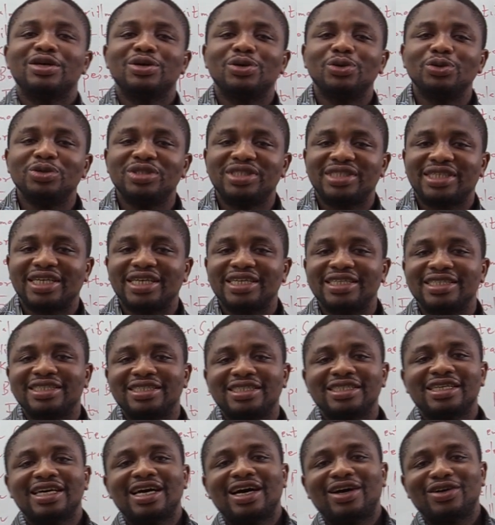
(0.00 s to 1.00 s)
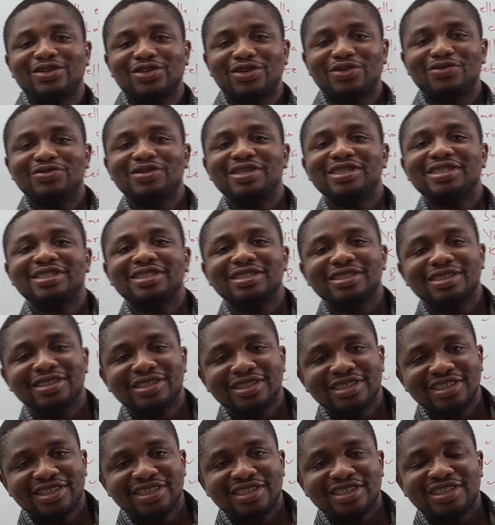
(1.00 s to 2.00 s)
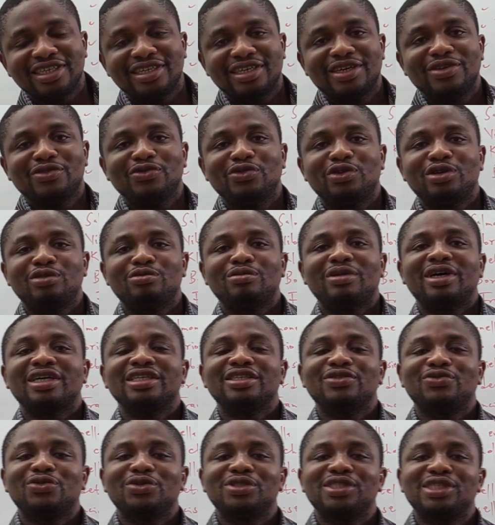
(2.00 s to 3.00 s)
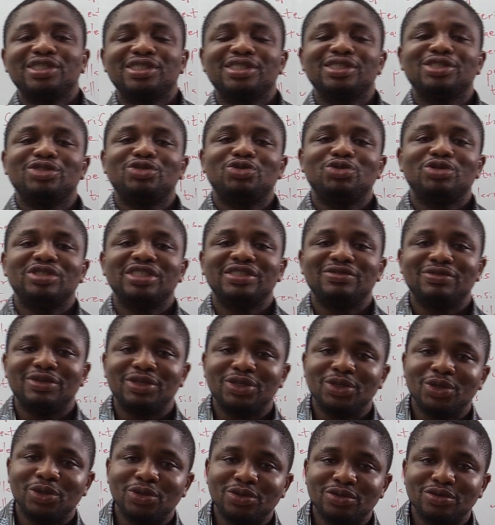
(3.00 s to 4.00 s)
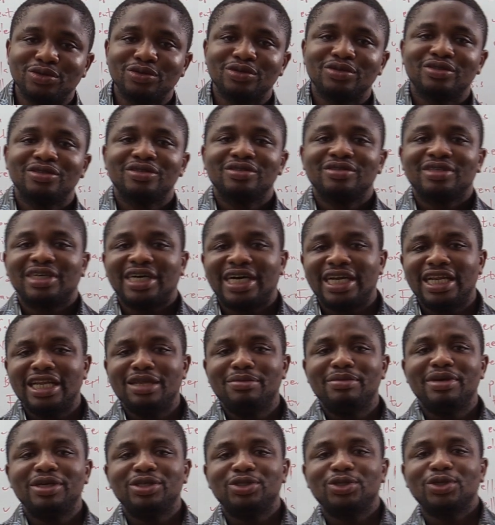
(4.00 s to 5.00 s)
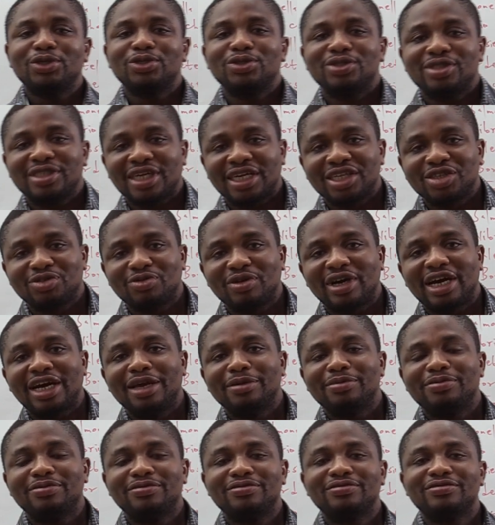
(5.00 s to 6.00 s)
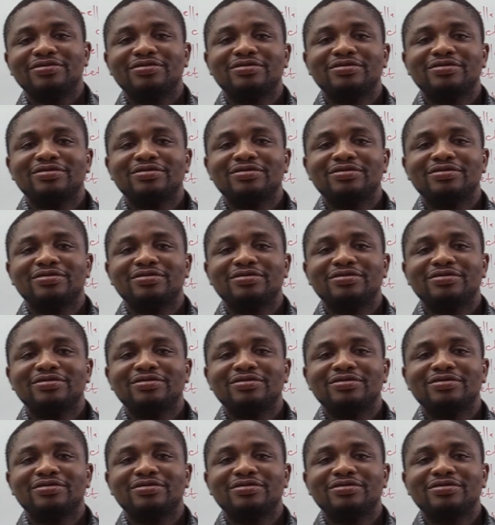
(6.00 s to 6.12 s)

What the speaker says: a good sense out of this. Thank you very much for sitting through this video. Kindly make sure to subscribe,